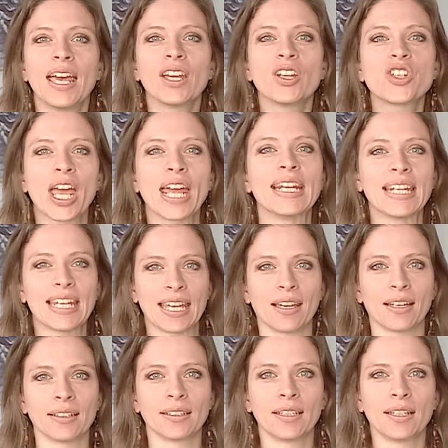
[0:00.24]
Jayne
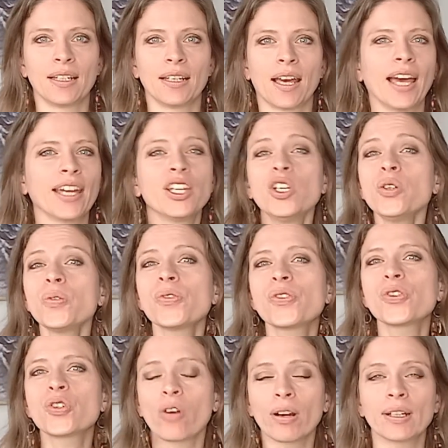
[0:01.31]
here. Are you
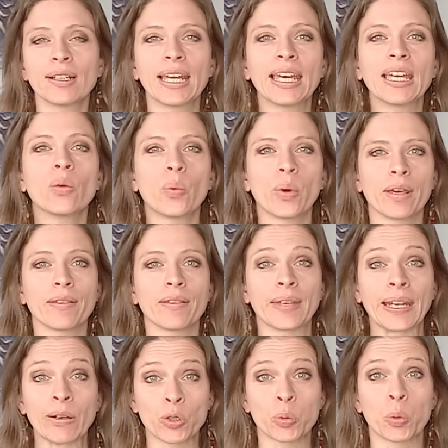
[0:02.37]
struggling with
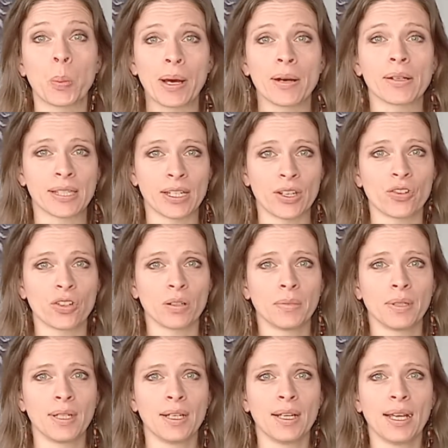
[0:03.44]
irritable bowel syndrome?
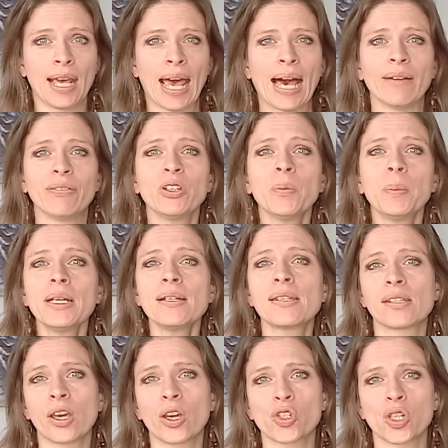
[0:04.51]
Have you been
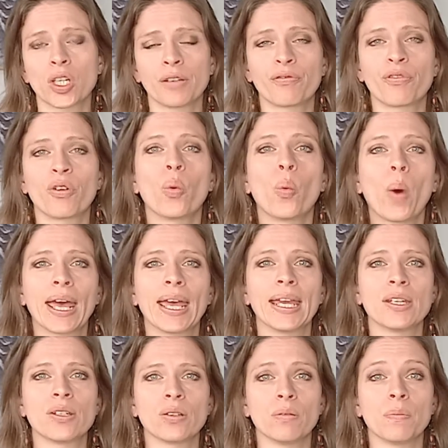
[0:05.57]
searching for a way
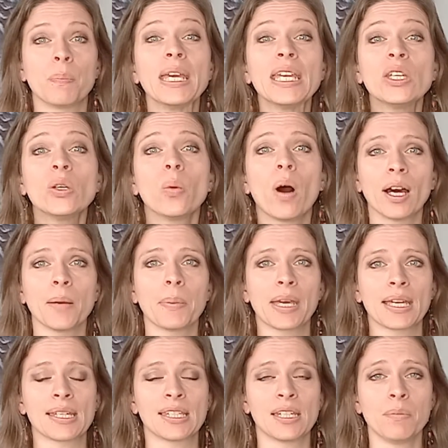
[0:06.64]
to beat your
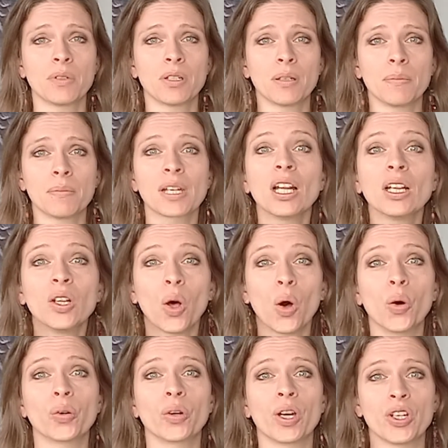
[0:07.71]
IBS symptoms
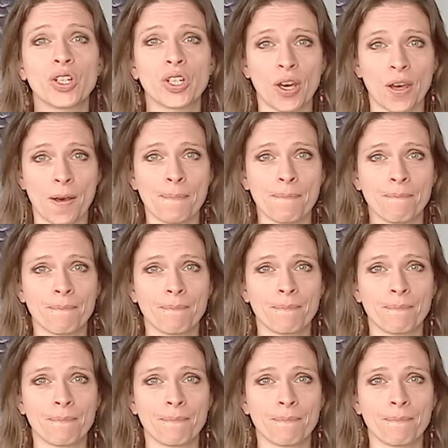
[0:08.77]
long term?